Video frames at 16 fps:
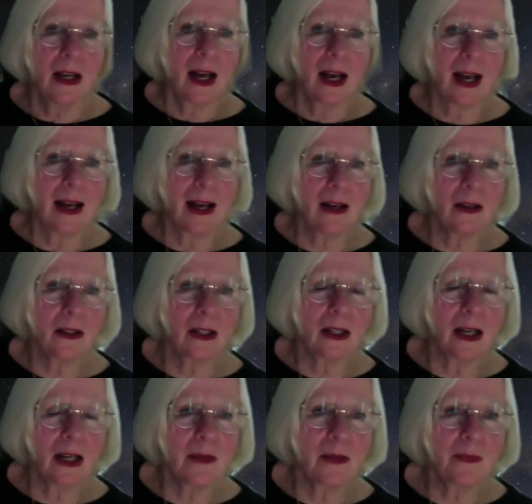how
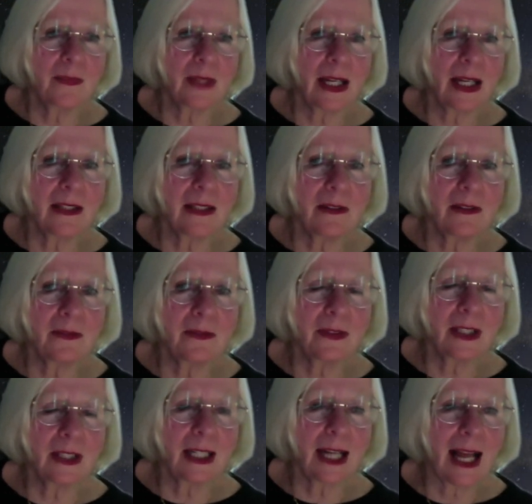kind of
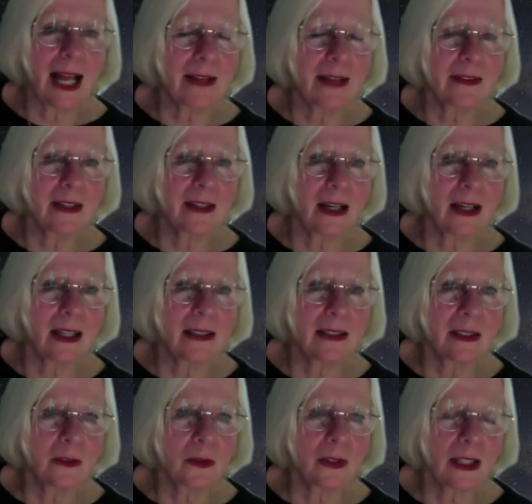glad that I'd
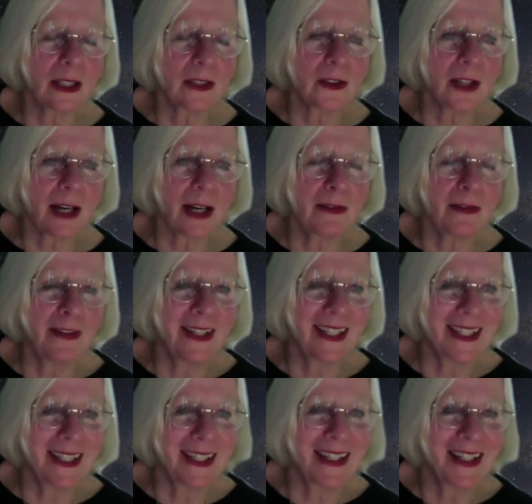done all that
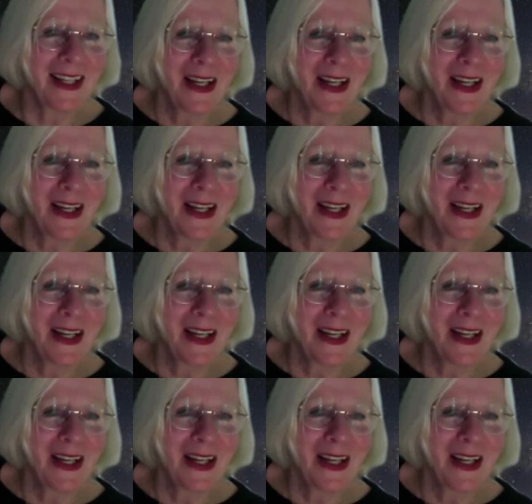traveling